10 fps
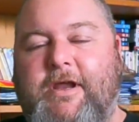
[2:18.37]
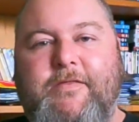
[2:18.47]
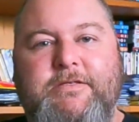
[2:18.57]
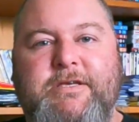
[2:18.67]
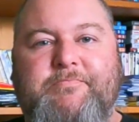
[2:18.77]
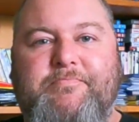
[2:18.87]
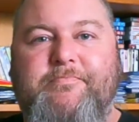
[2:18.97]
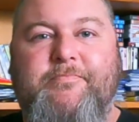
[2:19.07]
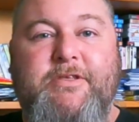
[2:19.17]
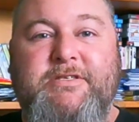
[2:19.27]
know, the
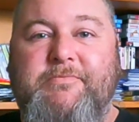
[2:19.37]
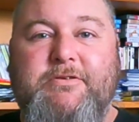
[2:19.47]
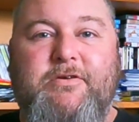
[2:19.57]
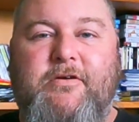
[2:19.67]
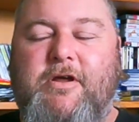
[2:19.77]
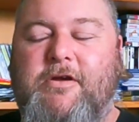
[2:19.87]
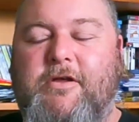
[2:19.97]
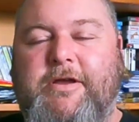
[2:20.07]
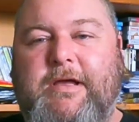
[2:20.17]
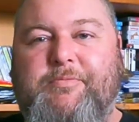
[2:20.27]
tip was alright. I
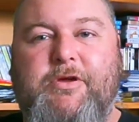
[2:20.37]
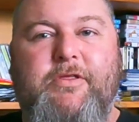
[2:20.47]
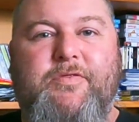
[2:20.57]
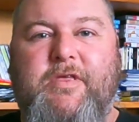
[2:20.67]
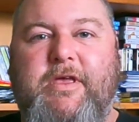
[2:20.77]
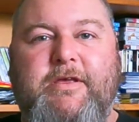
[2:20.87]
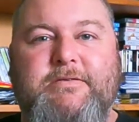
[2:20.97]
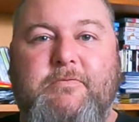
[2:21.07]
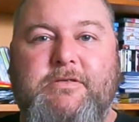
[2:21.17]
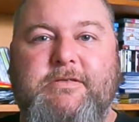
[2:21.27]
got a couple of good
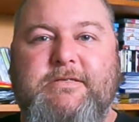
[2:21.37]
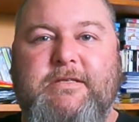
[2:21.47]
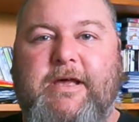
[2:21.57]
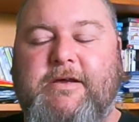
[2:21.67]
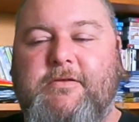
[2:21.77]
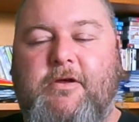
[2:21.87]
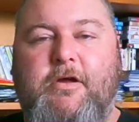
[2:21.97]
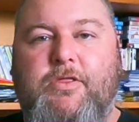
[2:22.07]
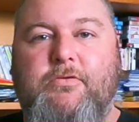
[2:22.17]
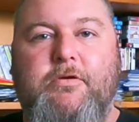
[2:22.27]
things. It wasn't stacked
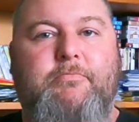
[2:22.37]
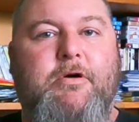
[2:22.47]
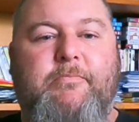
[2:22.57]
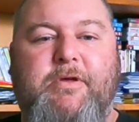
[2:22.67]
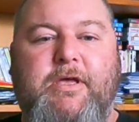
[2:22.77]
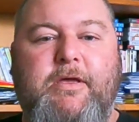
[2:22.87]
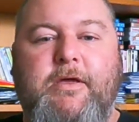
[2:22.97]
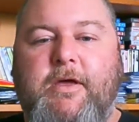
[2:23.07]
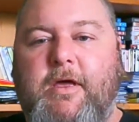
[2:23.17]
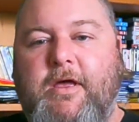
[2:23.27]
like I thought it might
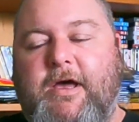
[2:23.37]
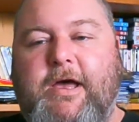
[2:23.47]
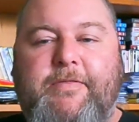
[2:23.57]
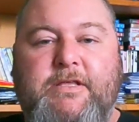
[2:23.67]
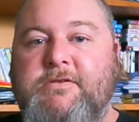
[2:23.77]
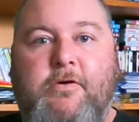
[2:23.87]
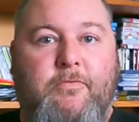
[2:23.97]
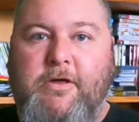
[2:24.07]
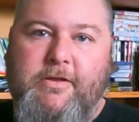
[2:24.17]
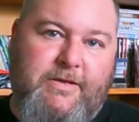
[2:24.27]
be. That's not
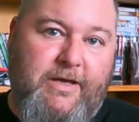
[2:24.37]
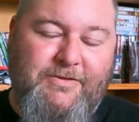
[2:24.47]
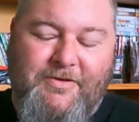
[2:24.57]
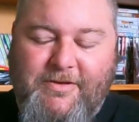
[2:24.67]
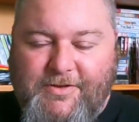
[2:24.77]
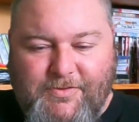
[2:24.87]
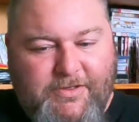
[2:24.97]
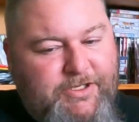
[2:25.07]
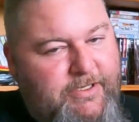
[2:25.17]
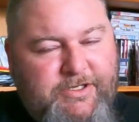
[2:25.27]
why the day turned into
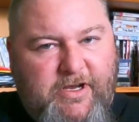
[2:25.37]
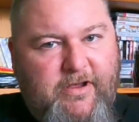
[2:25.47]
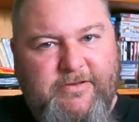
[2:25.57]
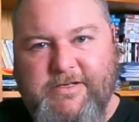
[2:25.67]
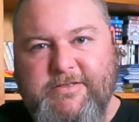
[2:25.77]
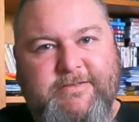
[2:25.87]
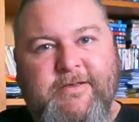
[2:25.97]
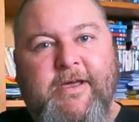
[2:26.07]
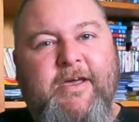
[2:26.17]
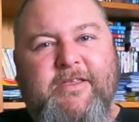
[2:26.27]
a shit show. It's just
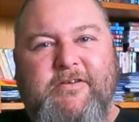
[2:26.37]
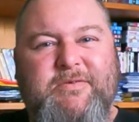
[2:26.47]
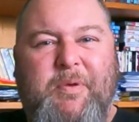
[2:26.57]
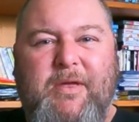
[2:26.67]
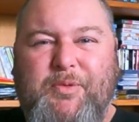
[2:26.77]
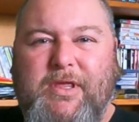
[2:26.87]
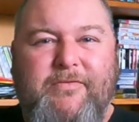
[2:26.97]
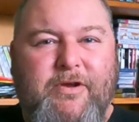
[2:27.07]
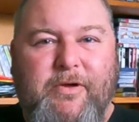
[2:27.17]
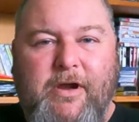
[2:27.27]
there was people
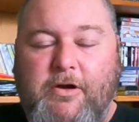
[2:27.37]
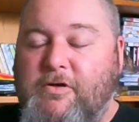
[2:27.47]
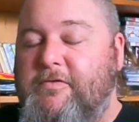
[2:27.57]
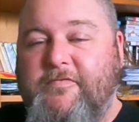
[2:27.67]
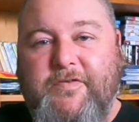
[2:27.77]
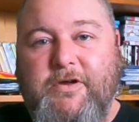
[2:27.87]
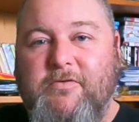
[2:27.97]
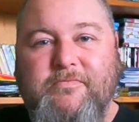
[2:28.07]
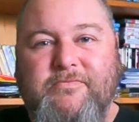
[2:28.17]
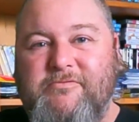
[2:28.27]
everywhere. I couldn't
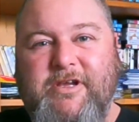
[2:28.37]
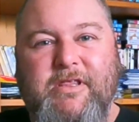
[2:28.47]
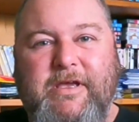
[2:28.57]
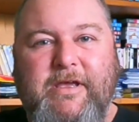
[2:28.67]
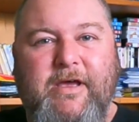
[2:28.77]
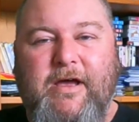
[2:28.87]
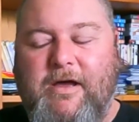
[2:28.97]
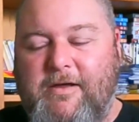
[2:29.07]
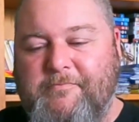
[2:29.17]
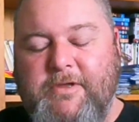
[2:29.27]
film really,
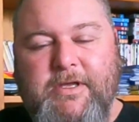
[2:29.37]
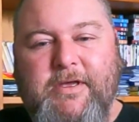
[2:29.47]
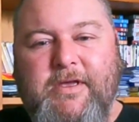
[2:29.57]
and